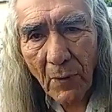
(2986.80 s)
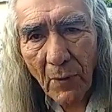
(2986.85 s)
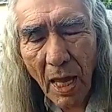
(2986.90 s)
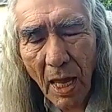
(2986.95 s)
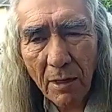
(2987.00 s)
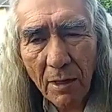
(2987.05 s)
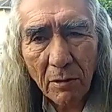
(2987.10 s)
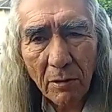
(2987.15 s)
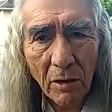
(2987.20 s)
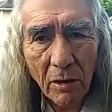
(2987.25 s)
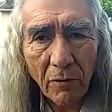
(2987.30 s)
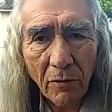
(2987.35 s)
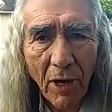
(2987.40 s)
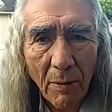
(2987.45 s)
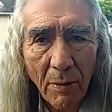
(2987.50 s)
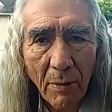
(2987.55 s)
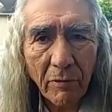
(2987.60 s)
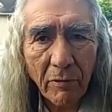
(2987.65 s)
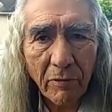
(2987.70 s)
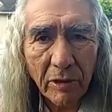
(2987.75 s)
I don't know if
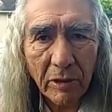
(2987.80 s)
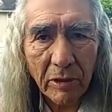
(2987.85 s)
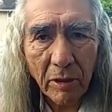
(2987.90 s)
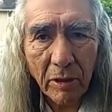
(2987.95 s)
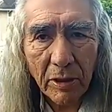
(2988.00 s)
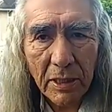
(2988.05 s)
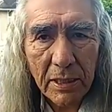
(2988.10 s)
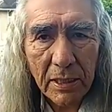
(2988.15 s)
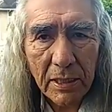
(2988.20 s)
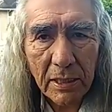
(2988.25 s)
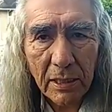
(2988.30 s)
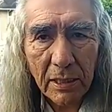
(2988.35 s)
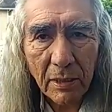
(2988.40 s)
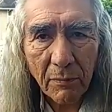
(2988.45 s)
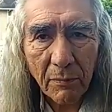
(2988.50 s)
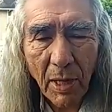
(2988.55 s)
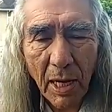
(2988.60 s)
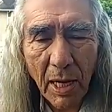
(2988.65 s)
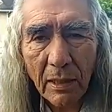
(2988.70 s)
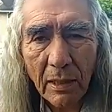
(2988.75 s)
I'm ever going to see it
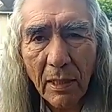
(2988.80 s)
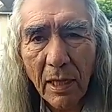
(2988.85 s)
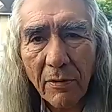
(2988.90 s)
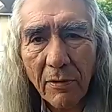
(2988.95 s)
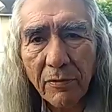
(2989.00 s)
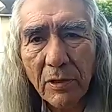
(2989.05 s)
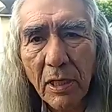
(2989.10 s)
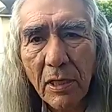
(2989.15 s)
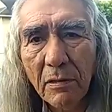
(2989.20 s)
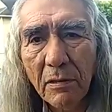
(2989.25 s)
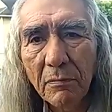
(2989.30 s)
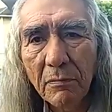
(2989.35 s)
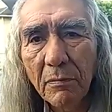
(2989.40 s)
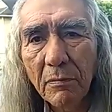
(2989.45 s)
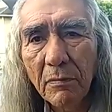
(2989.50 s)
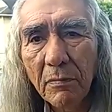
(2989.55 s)
in my lifetime,